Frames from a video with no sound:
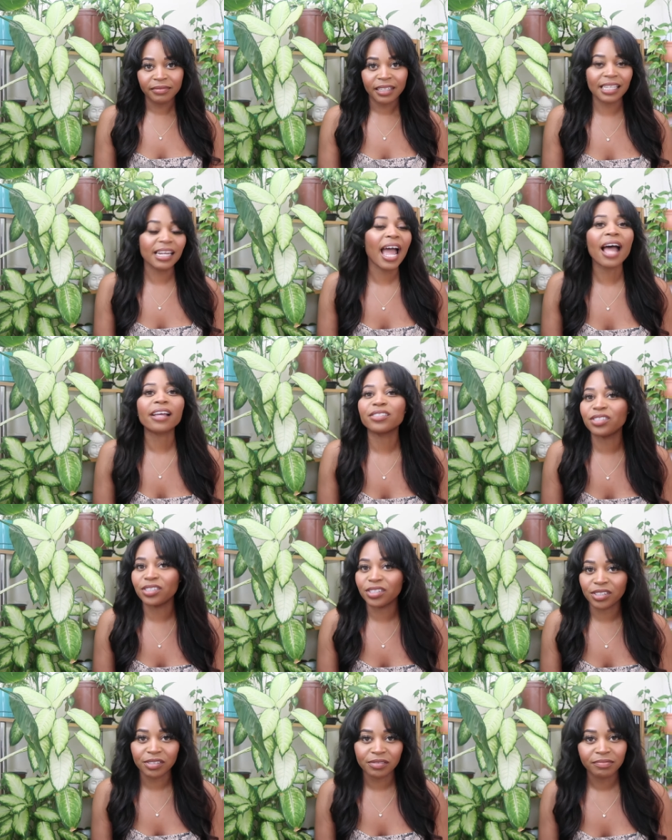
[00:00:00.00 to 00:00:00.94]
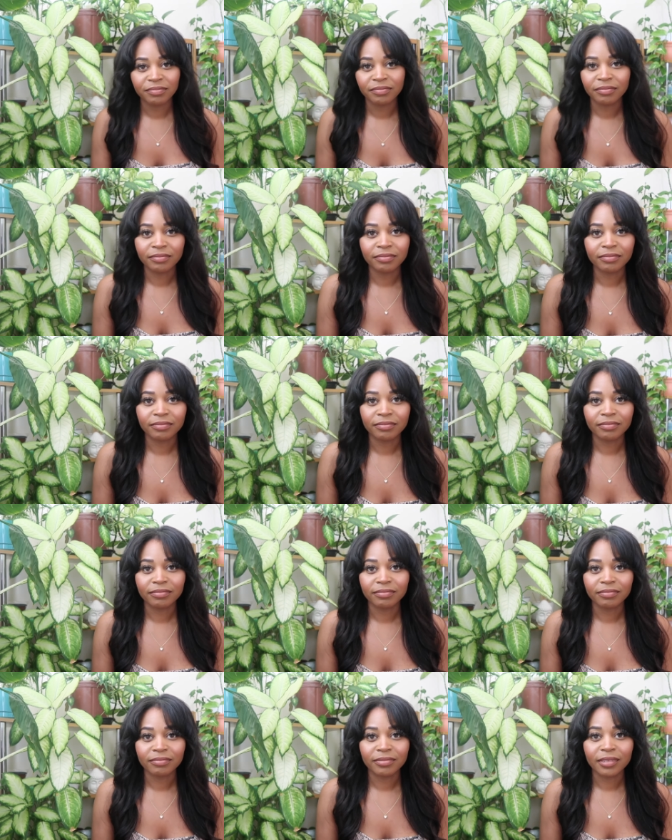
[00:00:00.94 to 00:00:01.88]
It has to.
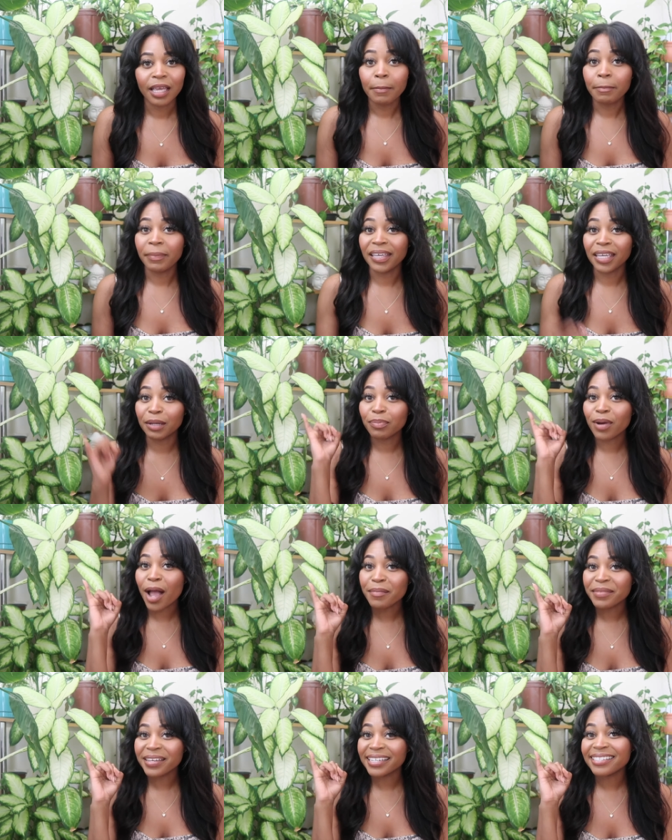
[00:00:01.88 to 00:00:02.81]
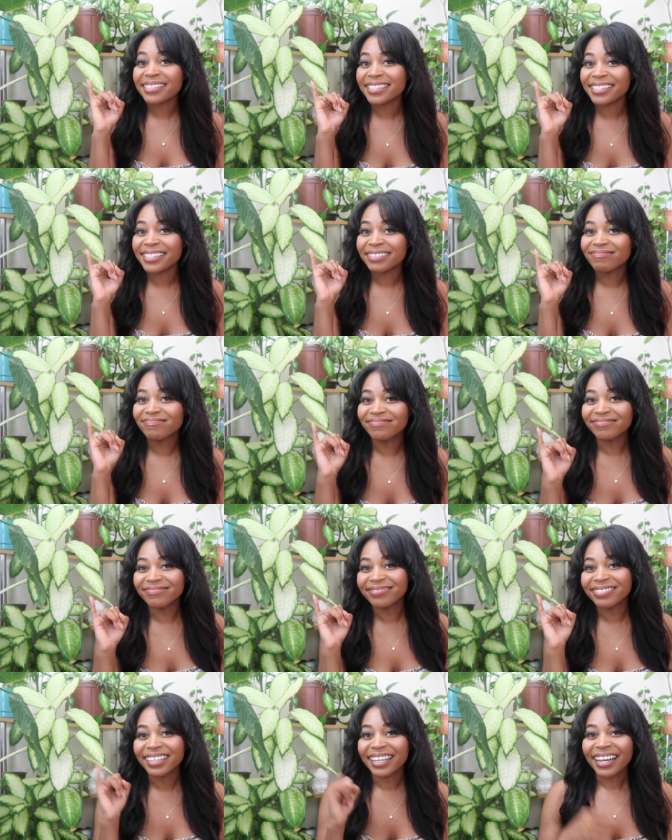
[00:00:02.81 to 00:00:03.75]
Pinky promise.
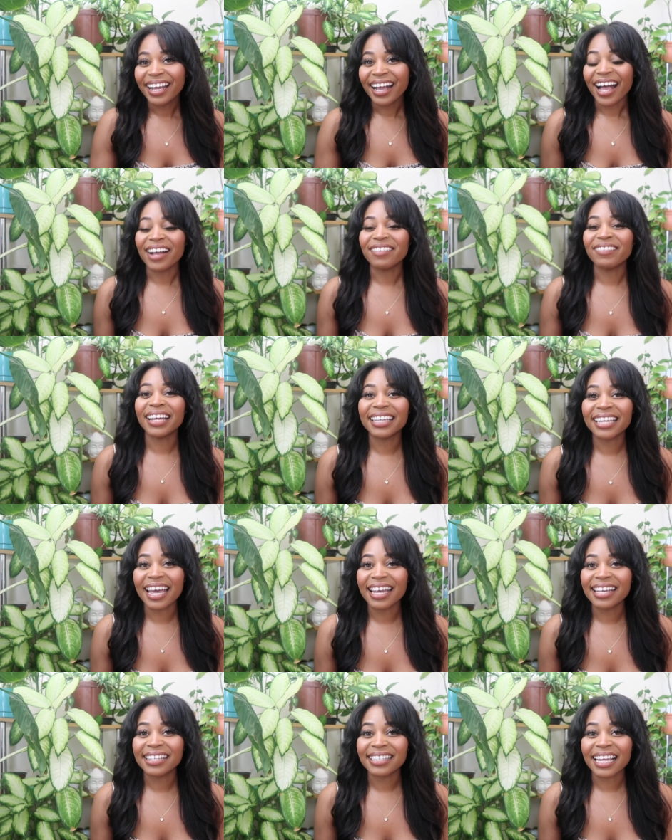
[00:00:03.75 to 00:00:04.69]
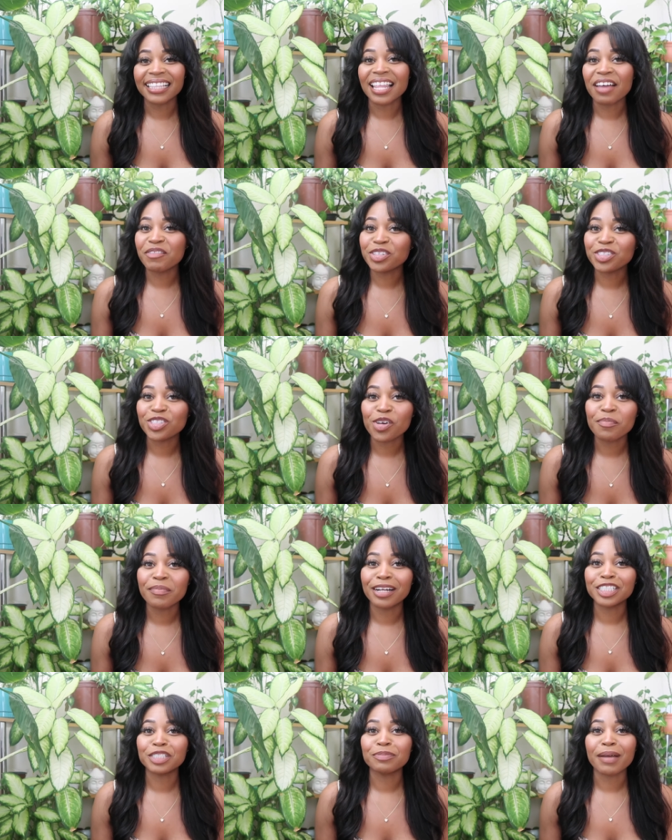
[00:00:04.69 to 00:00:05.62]
Alright guys, I love you so
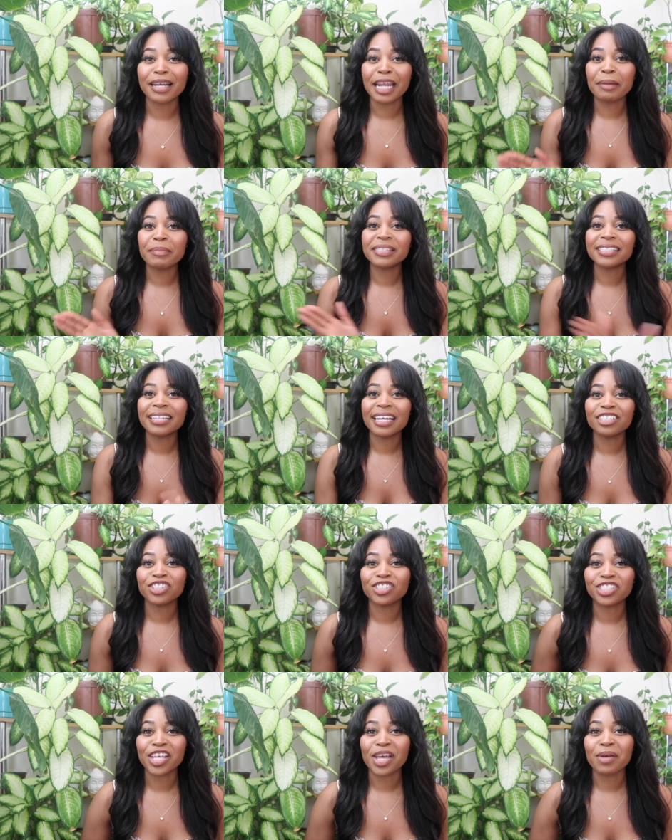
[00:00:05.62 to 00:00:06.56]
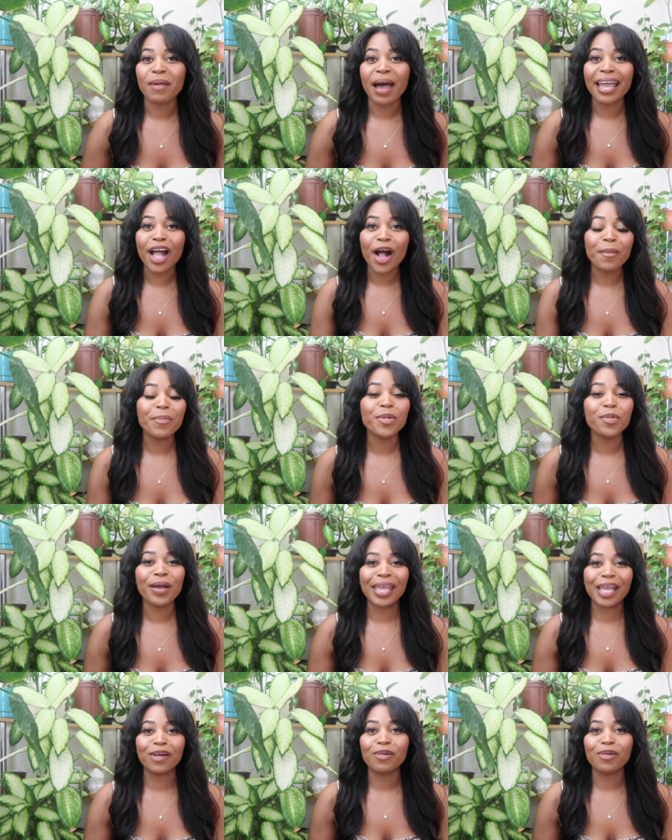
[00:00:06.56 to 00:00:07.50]
much. My name is Nija Sym. I help
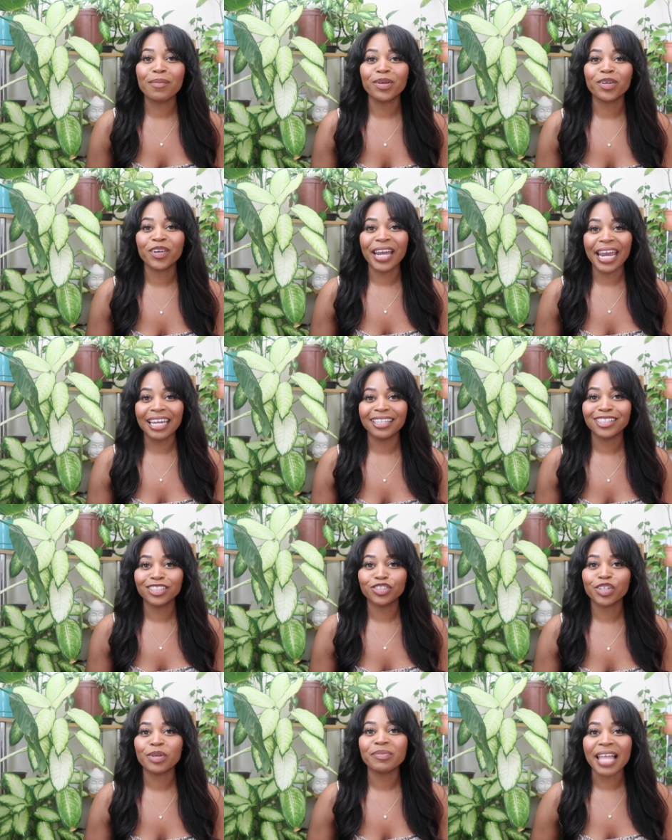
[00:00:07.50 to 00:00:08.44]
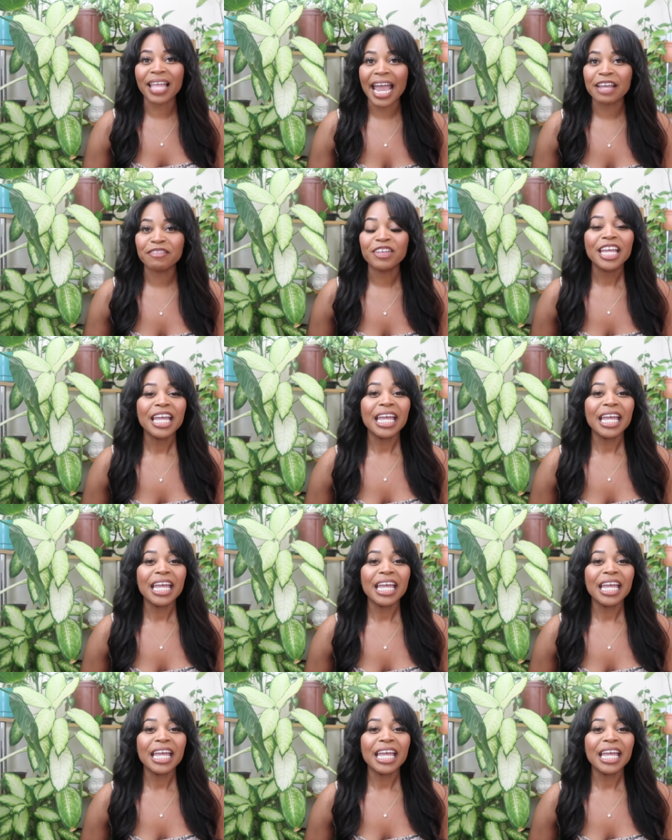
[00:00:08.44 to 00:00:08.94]
awaken women create their dream life.